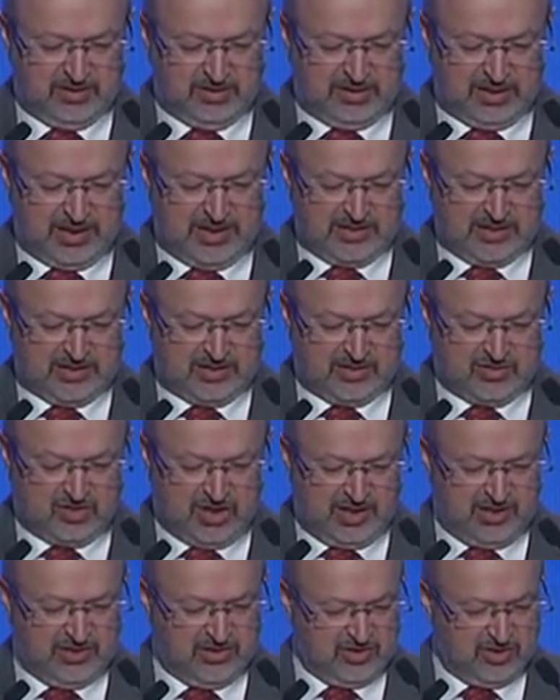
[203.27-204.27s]
threats
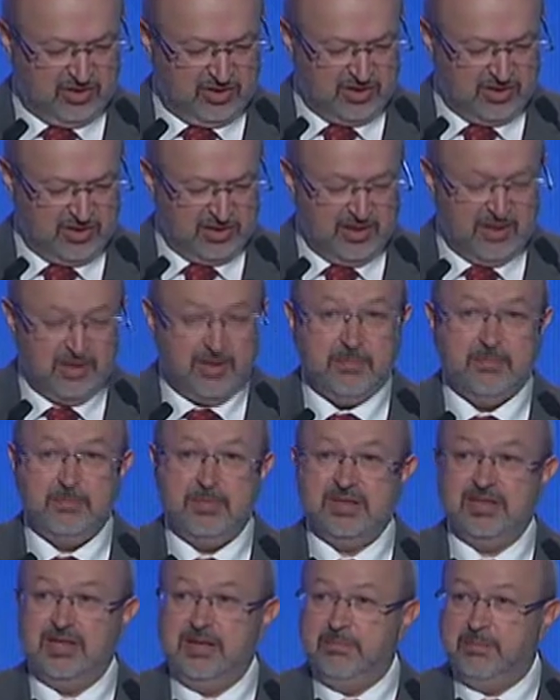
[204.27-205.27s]
challenges,
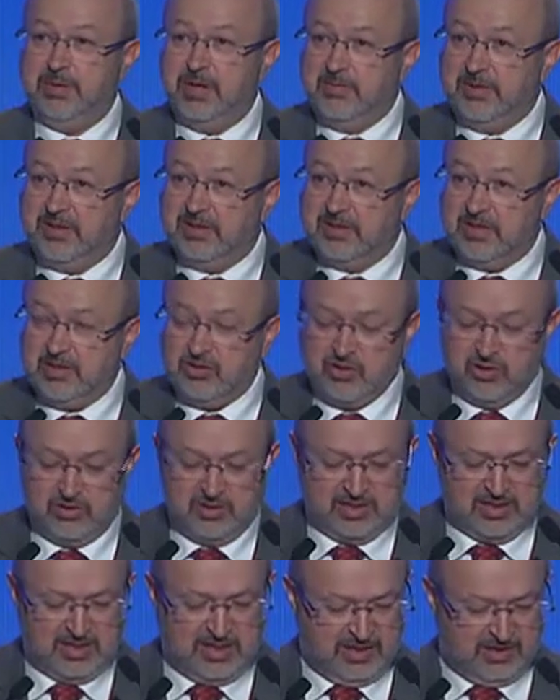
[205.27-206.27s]
but the implementation
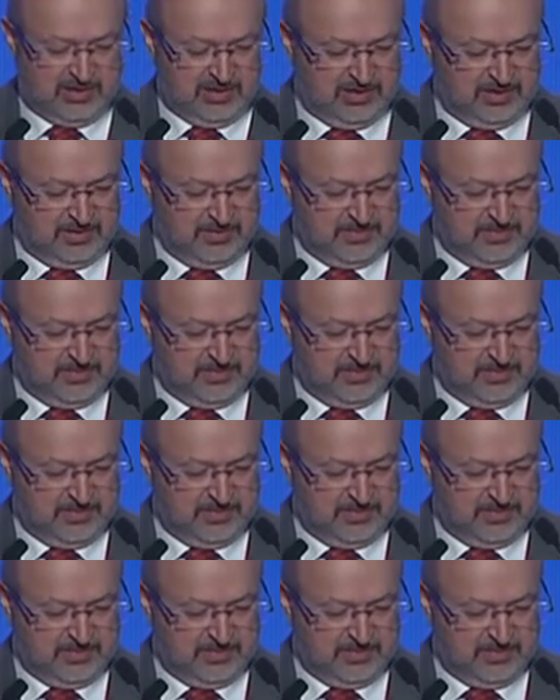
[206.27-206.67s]
is lacking.